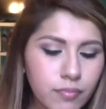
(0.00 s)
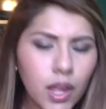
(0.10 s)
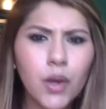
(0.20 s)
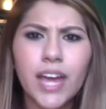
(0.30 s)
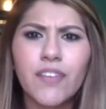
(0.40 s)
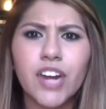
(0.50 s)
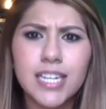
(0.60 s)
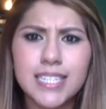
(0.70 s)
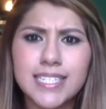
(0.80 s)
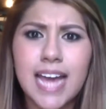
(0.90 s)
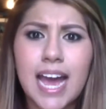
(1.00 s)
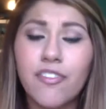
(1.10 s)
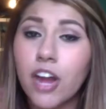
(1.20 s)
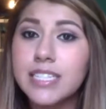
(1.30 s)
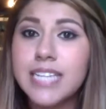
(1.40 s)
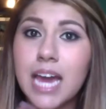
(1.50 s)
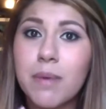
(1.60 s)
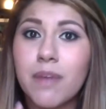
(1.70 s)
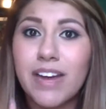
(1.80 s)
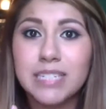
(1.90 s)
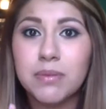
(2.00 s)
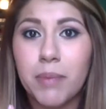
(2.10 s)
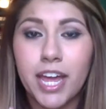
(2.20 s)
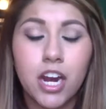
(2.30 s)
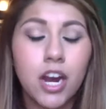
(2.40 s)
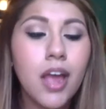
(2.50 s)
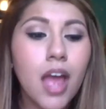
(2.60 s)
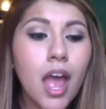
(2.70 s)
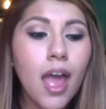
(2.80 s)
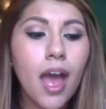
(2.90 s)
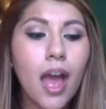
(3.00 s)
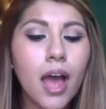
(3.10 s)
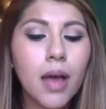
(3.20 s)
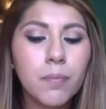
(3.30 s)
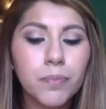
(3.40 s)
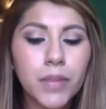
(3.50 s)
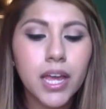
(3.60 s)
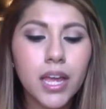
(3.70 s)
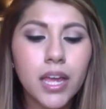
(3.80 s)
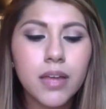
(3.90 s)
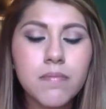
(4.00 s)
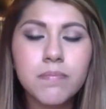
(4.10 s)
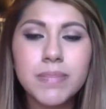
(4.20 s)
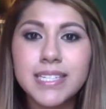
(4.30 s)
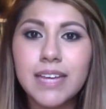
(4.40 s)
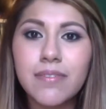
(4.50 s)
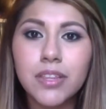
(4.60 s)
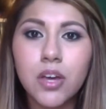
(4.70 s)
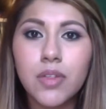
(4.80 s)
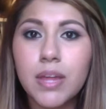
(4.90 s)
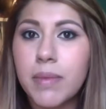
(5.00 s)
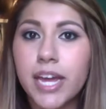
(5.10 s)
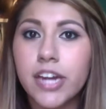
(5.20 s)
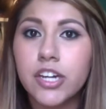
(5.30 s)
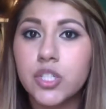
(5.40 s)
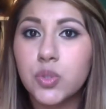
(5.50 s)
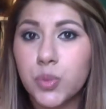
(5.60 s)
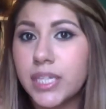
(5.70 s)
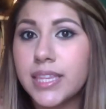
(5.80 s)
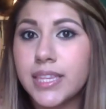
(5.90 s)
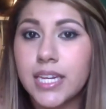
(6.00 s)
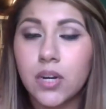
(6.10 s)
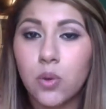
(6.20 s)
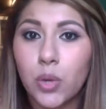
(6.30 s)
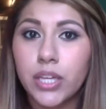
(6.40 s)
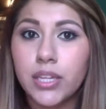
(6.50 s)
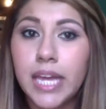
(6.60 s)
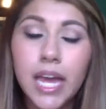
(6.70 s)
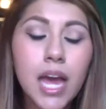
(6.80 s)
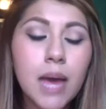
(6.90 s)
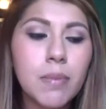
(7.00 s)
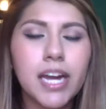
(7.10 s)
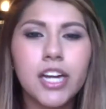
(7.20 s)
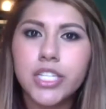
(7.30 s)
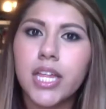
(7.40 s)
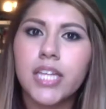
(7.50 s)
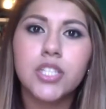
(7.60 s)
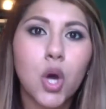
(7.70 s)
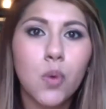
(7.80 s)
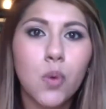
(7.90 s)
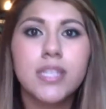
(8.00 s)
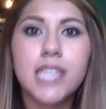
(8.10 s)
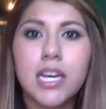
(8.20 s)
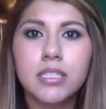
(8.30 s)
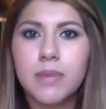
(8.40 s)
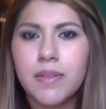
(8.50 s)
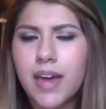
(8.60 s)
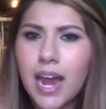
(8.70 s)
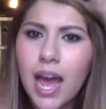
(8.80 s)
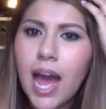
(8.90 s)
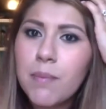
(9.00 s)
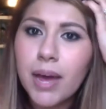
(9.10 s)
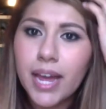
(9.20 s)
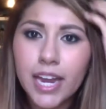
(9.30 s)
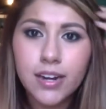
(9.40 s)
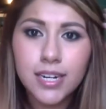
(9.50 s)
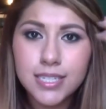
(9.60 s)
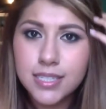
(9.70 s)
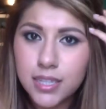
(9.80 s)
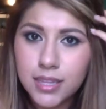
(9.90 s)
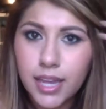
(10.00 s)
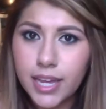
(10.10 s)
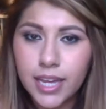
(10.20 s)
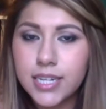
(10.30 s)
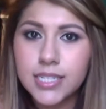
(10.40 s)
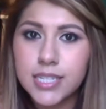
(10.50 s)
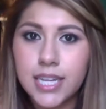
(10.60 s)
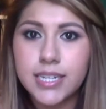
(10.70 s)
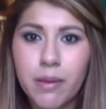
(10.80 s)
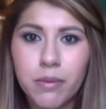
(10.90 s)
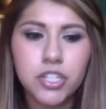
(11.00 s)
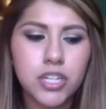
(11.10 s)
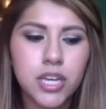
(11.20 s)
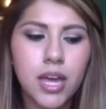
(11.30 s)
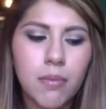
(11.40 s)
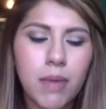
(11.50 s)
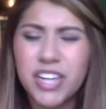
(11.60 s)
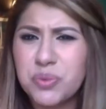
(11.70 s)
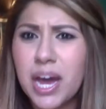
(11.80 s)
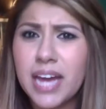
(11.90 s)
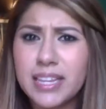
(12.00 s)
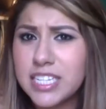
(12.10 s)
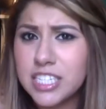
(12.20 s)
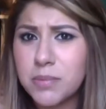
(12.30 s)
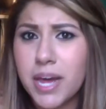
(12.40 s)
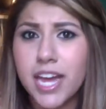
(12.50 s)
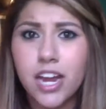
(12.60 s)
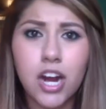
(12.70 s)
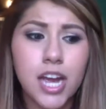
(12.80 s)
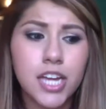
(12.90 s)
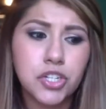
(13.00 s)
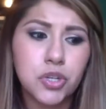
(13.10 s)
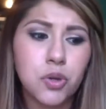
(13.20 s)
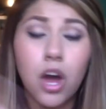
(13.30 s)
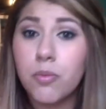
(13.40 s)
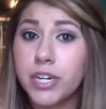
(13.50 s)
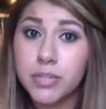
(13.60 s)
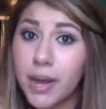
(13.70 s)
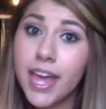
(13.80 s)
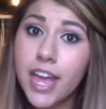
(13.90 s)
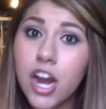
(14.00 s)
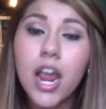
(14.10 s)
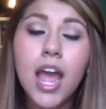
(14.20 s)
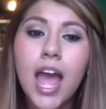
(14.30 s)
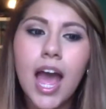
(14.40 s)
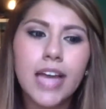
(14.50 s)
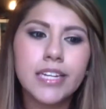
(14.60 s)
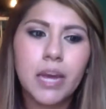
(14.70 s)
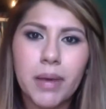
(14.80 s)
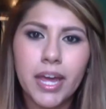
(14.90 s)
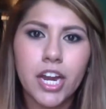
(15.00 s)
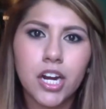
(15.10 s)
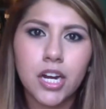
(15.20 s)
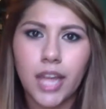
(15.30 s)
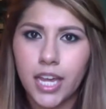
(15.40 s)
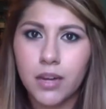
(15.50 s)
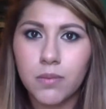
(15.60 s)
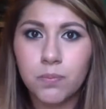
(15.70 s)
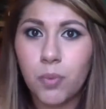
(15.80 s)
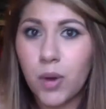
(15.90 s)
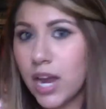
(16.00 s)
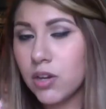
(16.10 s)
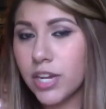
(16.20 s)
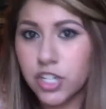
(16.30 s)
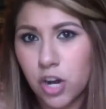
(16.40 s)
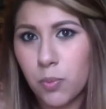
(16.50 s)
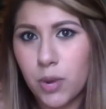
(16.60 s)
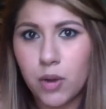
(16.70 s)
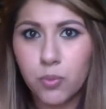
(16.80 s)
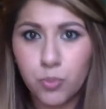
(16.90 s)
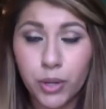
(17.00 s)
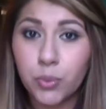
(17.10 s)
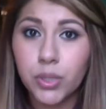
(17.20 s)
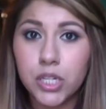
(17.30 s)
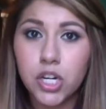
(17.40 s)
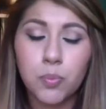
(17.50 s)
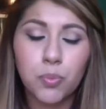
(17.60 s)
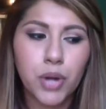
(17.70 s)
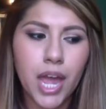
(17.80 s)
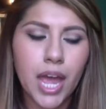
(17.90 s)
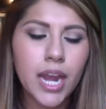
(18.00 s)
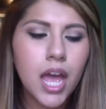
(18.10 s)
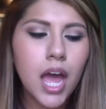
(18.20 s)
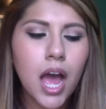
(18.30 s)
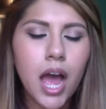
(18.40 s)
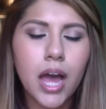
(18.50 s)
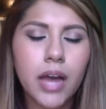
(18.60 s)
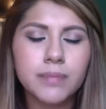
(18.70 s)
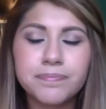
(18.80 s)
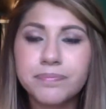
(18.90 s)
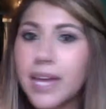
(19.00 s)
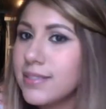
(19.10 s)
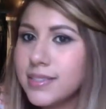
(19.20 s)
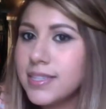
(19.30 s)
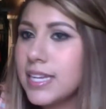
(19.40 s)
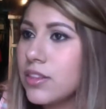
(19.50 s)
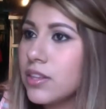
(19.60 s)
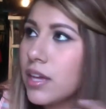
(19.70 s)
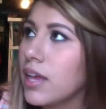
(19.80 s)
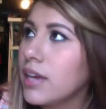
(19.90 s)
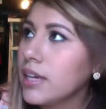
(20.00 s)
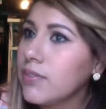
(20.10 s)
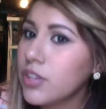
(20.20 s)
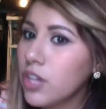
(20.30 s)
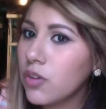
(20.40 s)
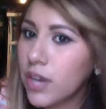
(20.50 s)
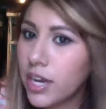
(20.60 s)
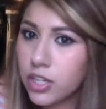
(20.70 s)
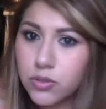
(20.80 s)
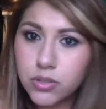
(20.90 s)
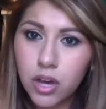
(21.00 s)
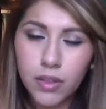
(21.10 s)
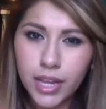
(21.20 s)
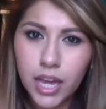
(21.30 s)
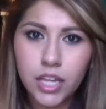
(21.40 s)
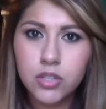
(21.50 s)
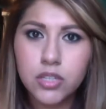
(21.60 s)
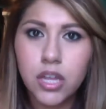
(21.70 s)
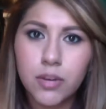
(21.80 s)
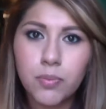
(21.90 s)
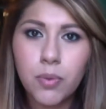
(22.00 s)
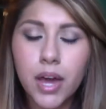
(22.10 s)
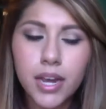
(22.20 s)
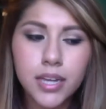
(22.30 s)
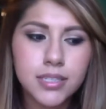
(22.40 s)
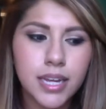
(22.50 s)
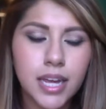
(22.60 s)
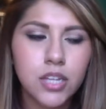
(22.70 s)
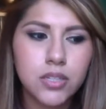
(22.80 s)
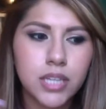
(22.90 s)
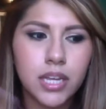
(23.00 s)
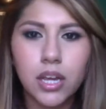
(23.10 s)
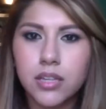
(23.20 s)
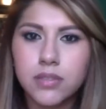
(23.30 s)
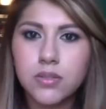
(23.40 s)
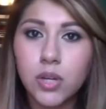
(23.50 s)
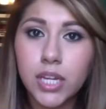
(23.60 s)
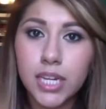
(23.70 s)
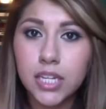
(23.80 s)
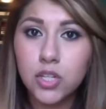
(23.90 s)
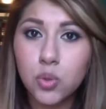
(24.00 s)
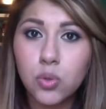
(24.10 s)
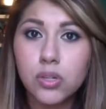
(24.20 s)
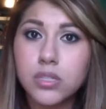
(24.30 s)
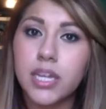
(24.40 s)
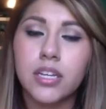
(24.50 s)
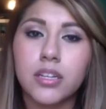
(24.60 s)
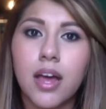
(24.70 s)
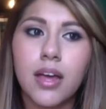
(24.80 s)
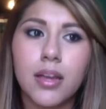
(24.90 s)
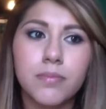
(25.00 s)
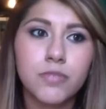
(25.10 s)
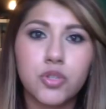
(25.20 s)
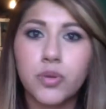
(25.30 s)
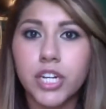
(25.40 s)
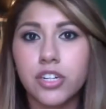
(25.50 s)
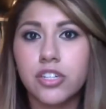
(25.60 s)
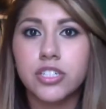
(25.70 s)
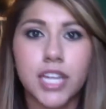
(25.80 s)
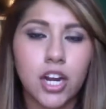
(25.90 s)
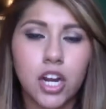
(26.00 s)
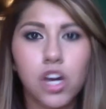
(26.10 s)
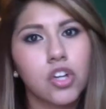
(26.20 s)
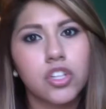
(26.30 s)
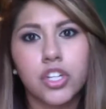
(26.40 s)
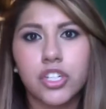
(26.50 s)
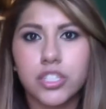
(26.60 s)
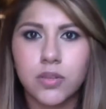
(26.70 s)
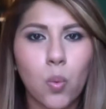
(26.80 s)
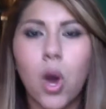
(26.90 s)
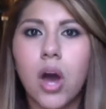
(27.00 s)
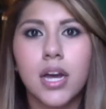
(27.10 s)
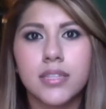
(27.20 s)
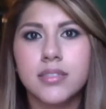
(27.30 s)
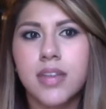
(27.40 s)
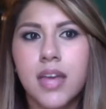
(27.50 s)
Oh yeah, I forgot to add about facts about my hair. But even though that my hair is really thin and oily, my hairstylist always tells me that my hair isn't, like, it doesn't get damaged. I do highlights to my hair, I do ombre to my hair, I dye my hair like brown, like dark brown, like really dark brunette. And even though that I use a lot of products, like I use like heating tools, like straighteners and curlers and wands